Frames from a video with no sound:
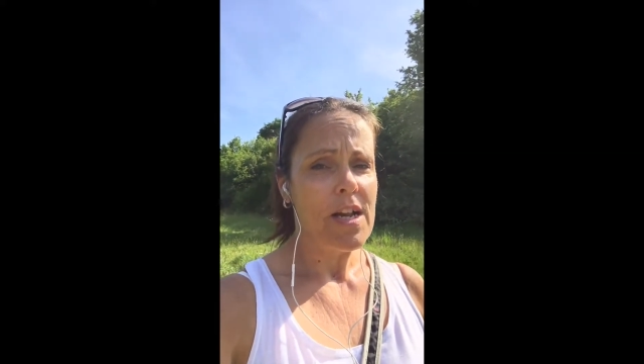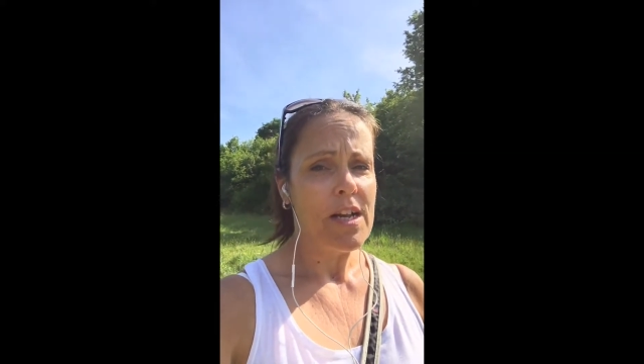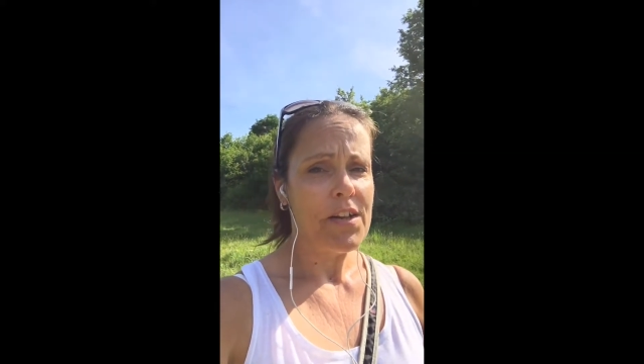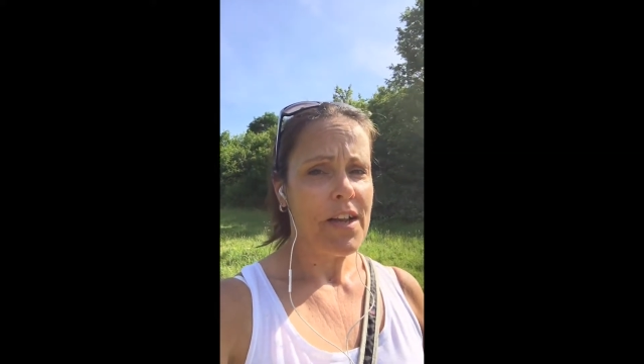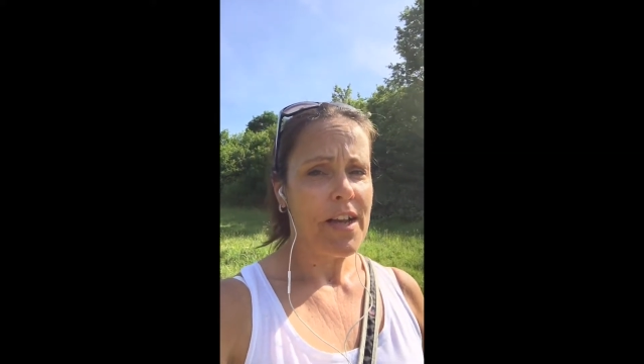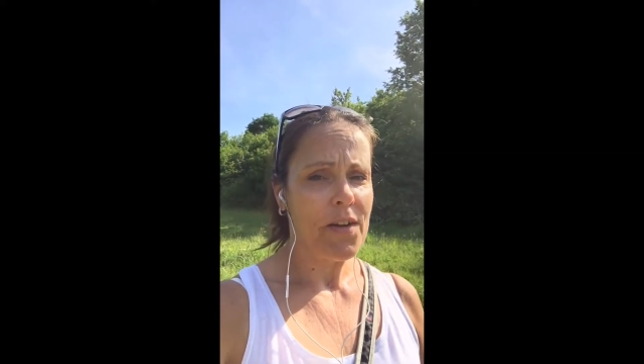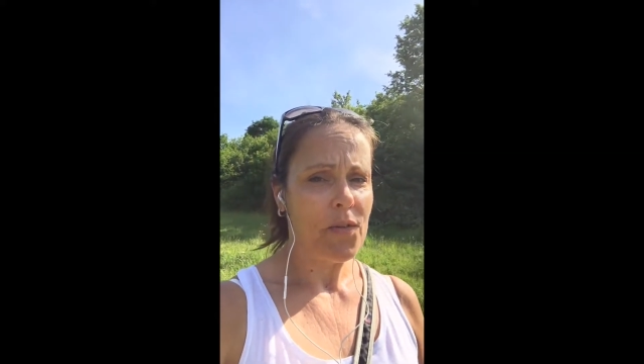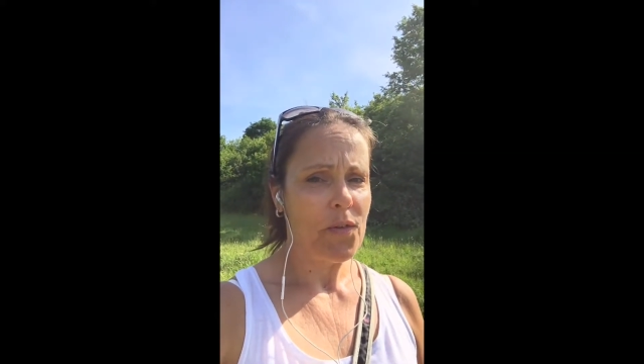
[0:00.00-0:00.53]

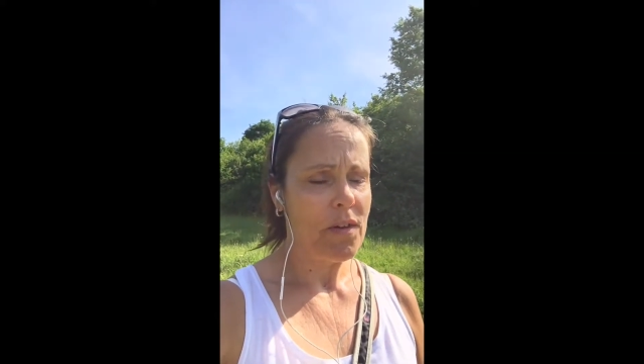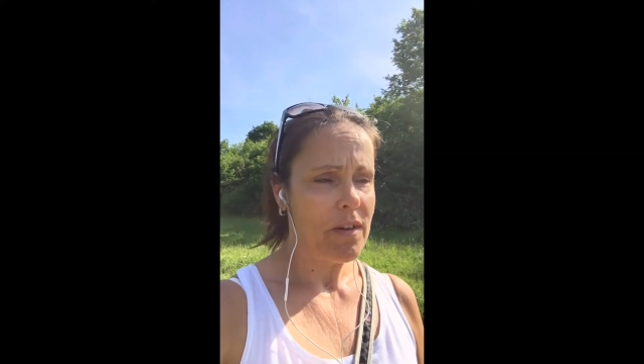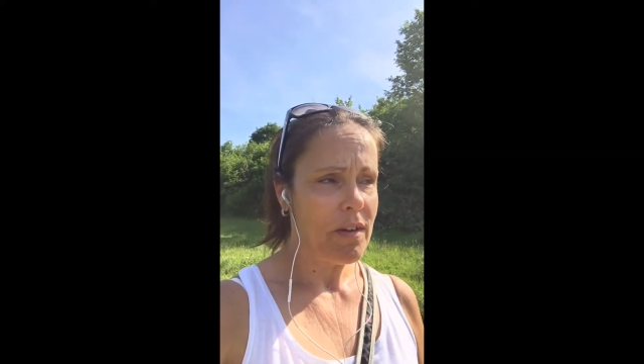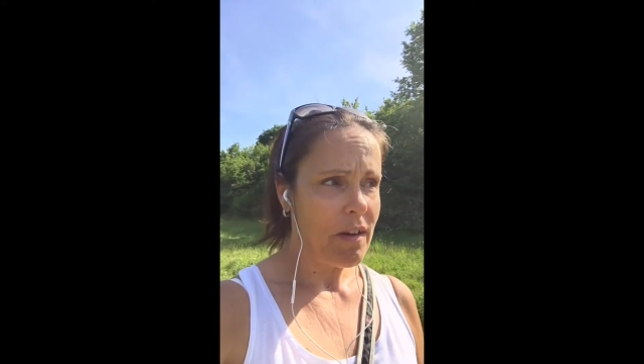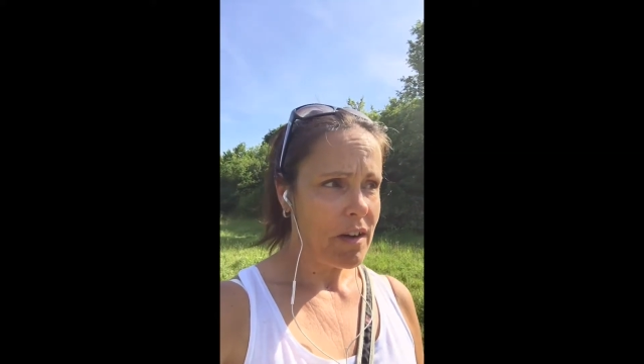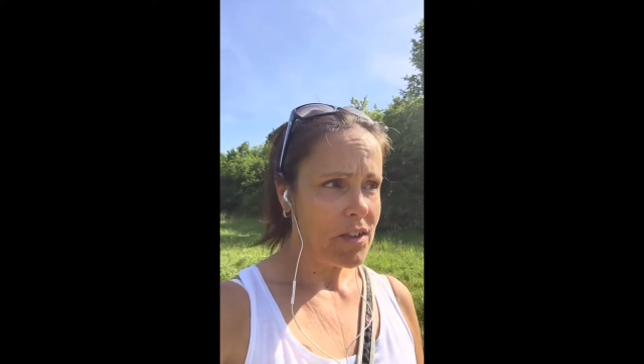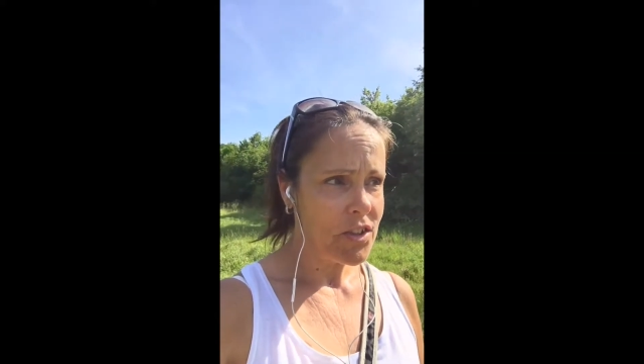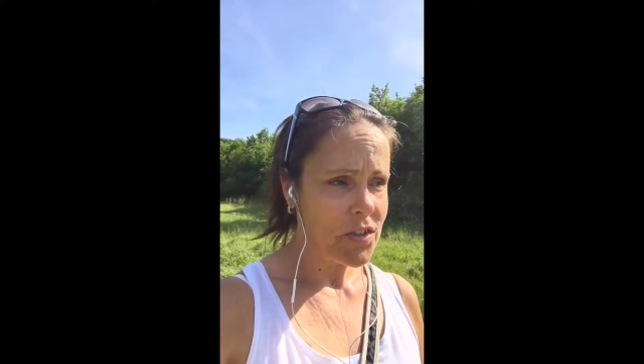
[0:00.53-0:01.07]
Now,
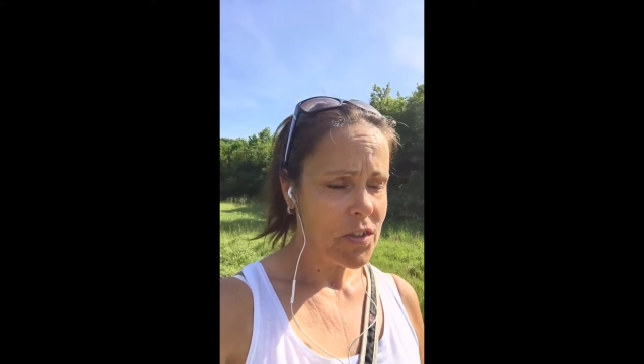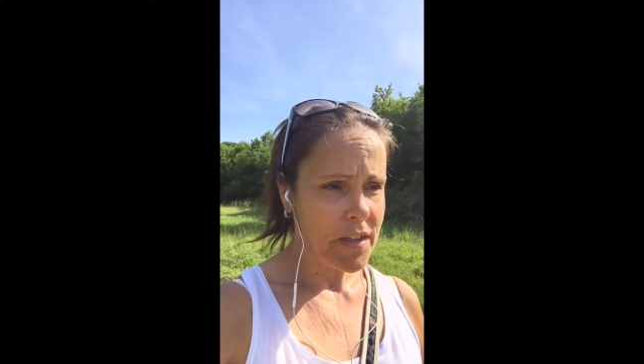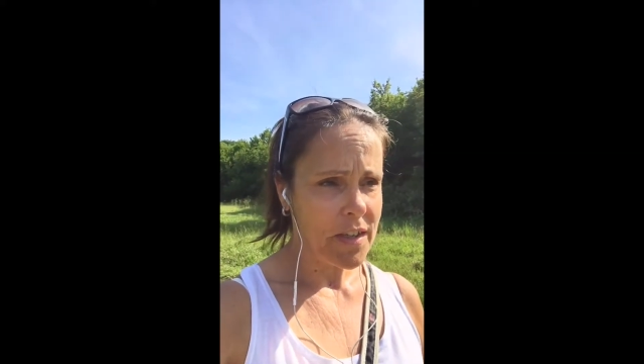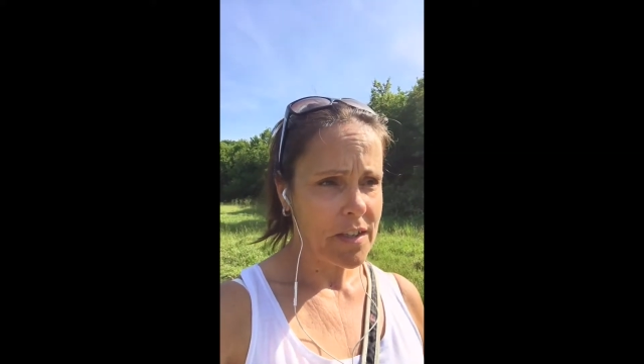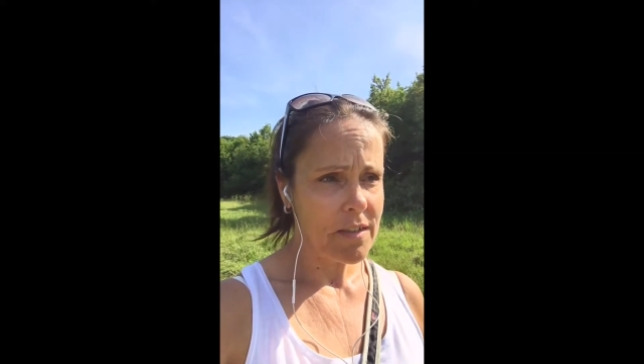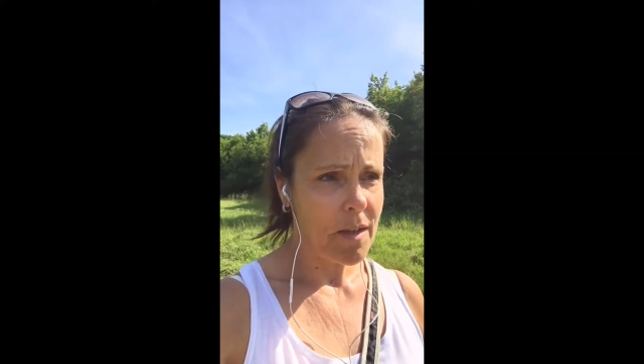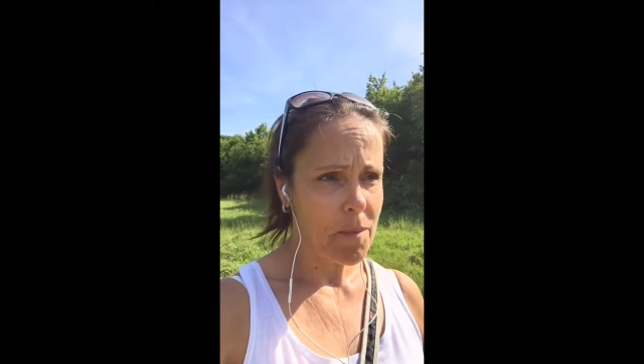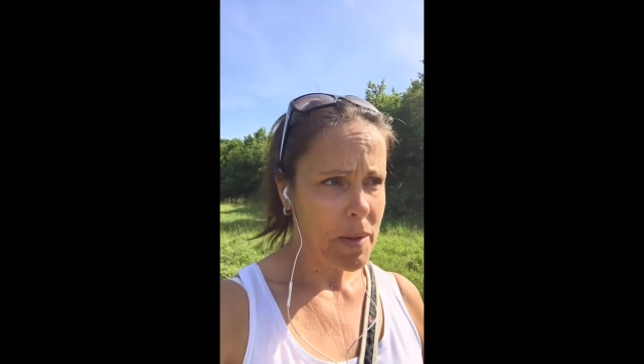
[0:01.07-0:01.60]
I just think
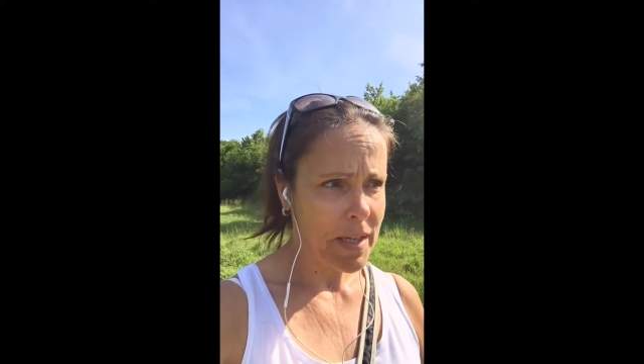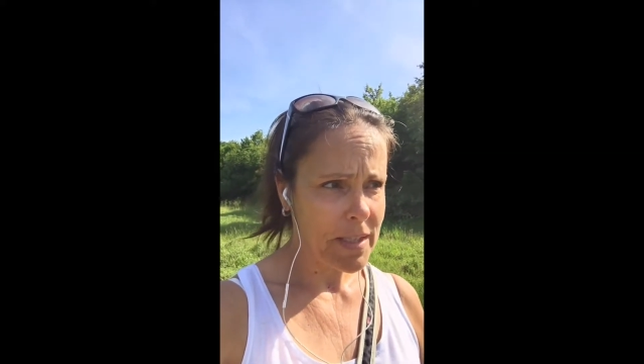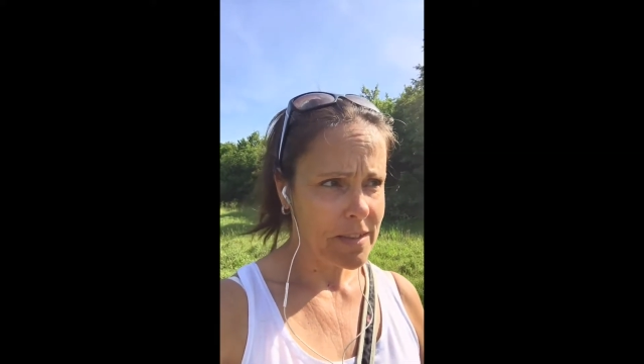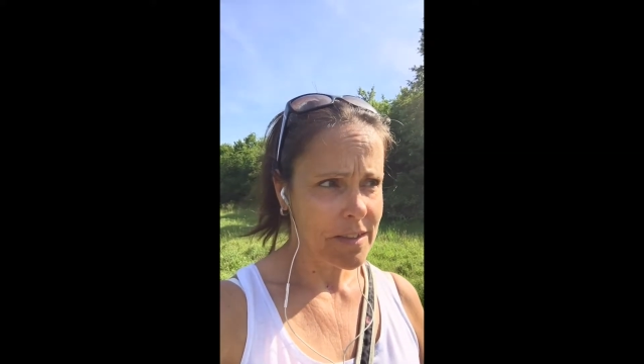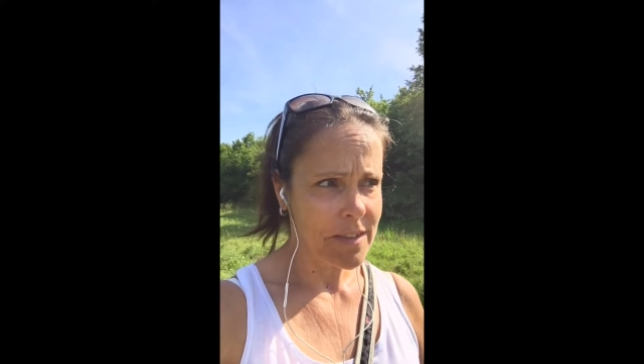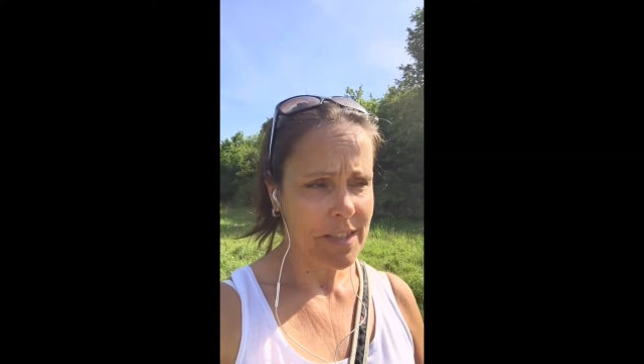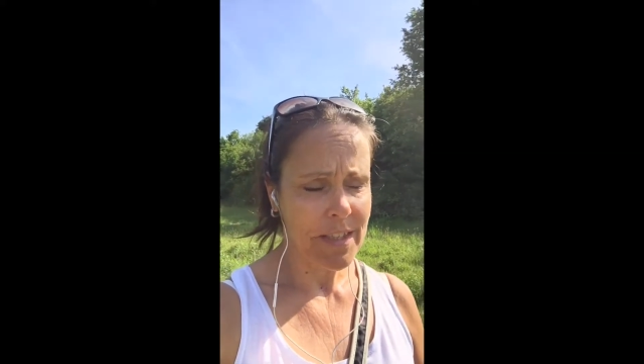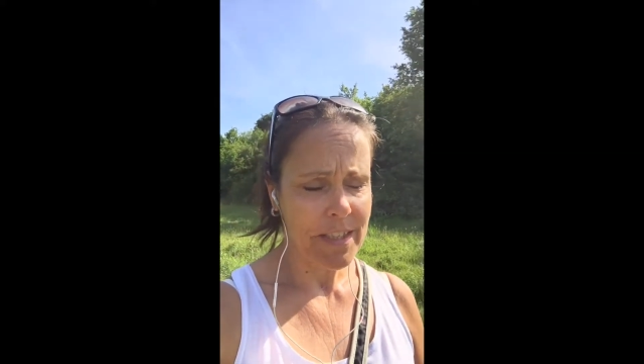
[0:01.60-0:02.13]
it's
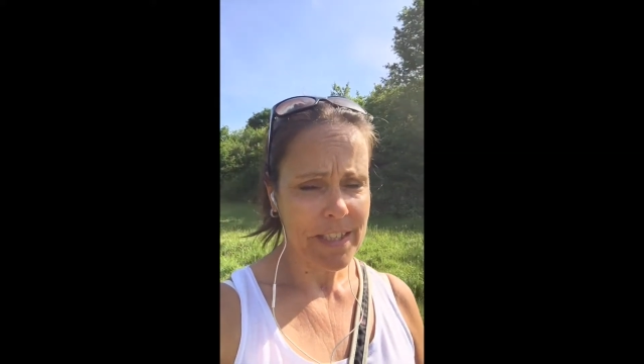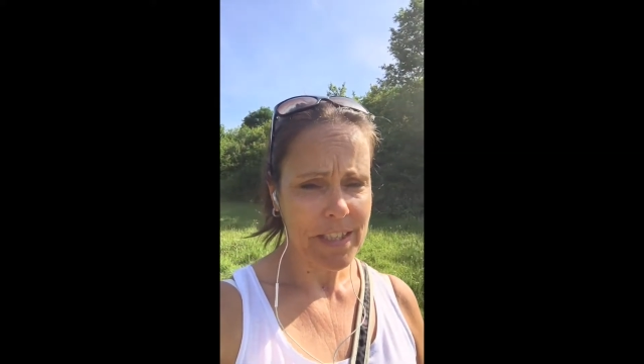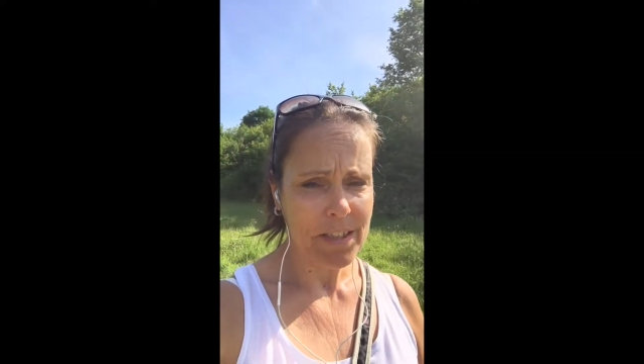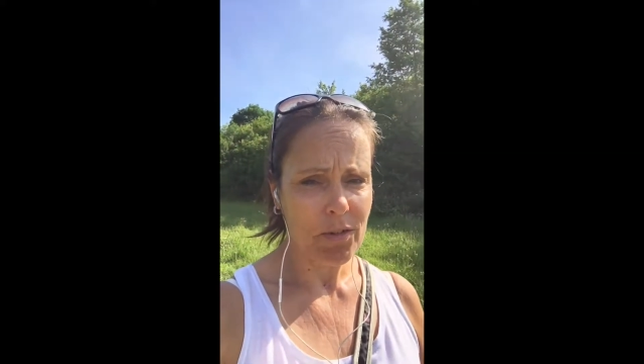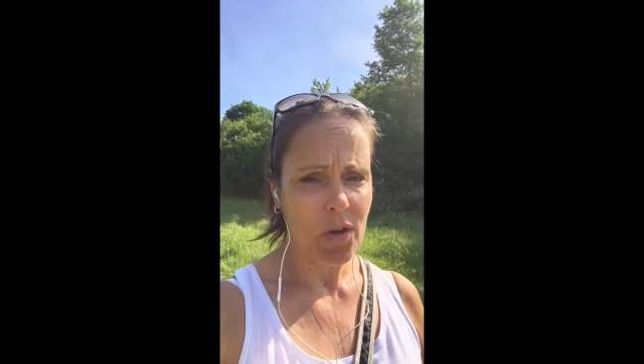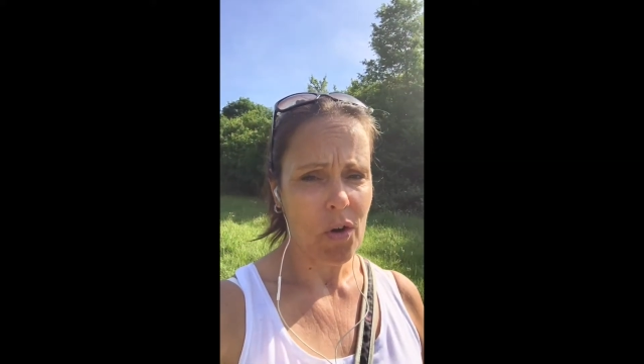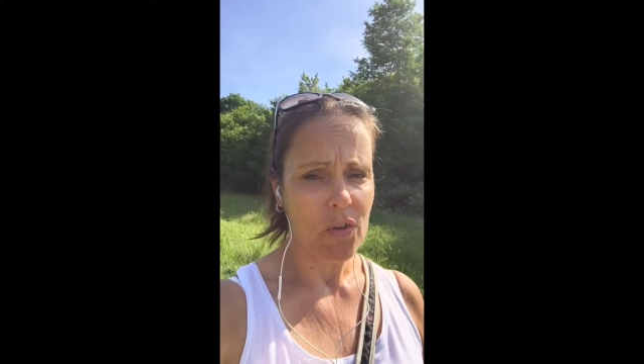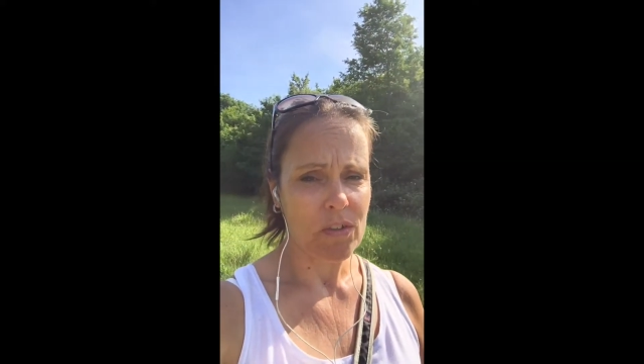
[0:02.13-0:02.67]
amazing that a year
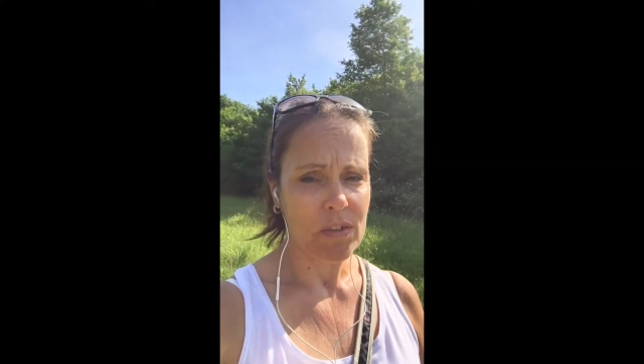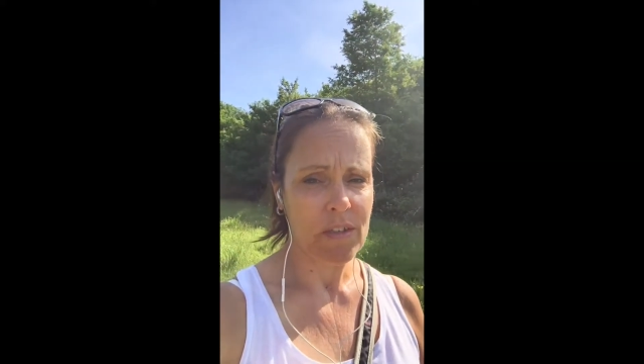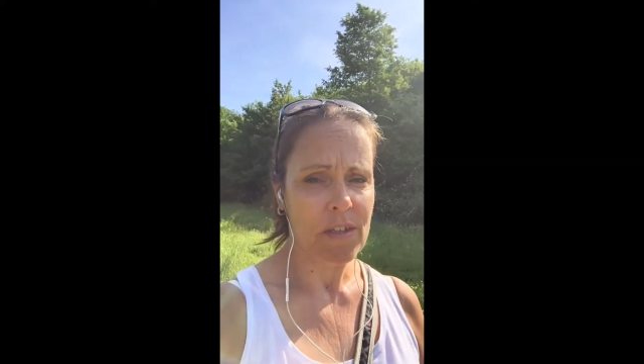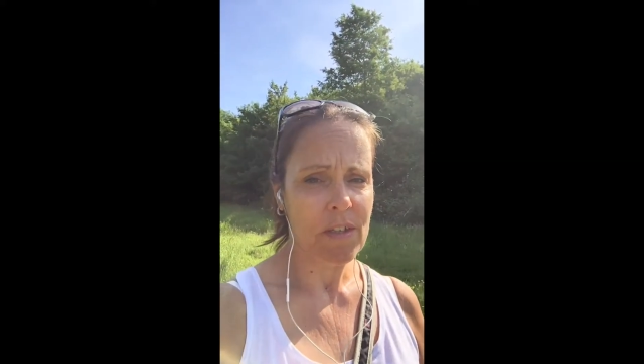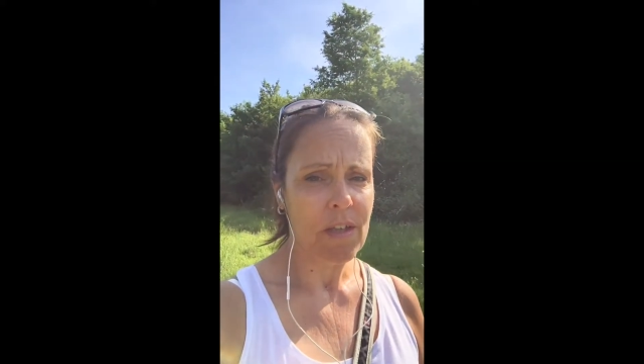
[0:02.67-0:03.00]
on,